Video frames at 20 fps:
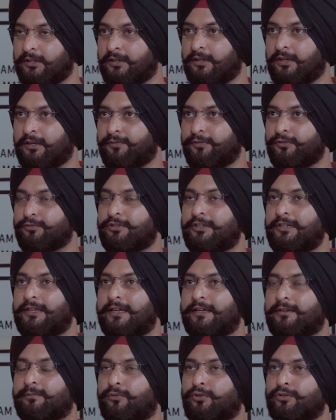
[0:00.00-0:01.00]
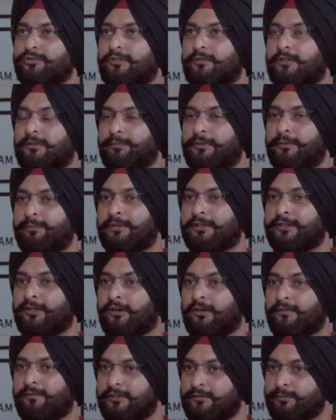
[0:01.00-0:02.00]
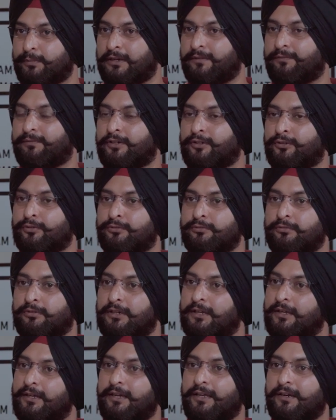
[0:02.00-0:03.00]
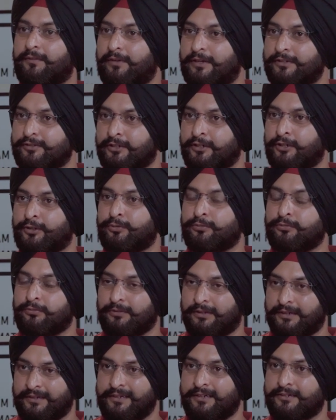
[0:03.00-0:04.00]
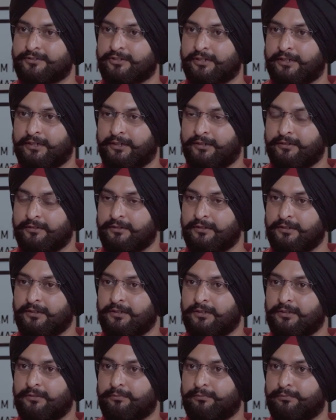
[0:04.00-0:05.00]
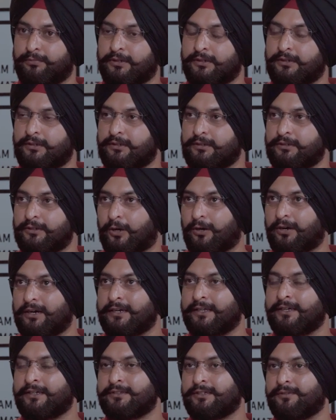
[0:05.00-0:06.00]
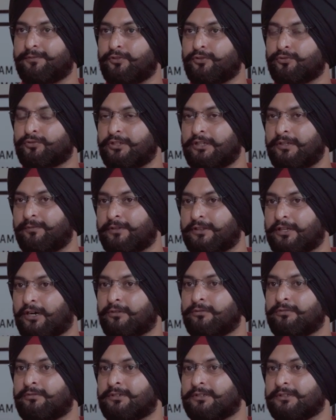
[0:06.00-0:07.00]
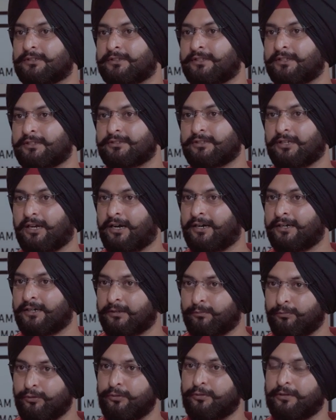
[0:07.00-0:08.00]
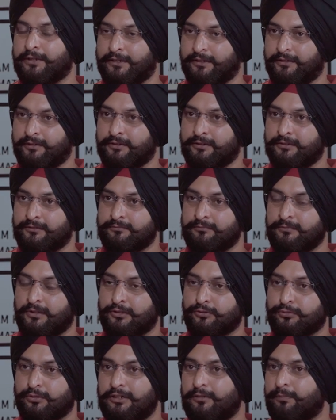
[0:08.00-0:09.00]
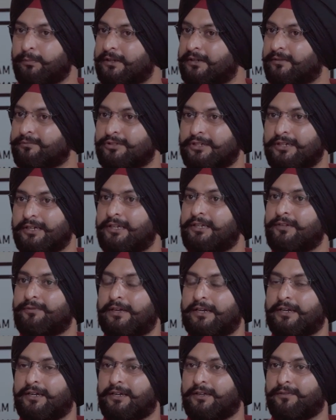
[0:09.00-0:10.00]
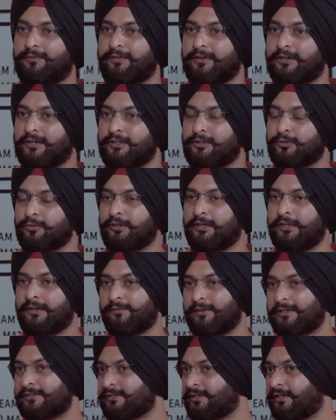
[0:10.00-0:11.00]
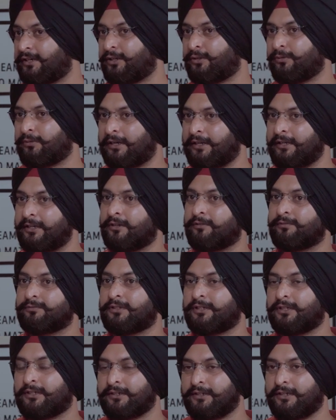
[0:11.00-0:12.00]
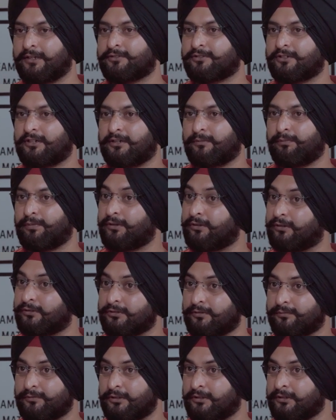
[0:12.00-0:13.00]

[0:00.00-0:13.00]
if you see like most of the people, they always prefer to invest into real estate. But nowadays if you see without this RWA, so it becomes really very difficult to invest into any of the real estate because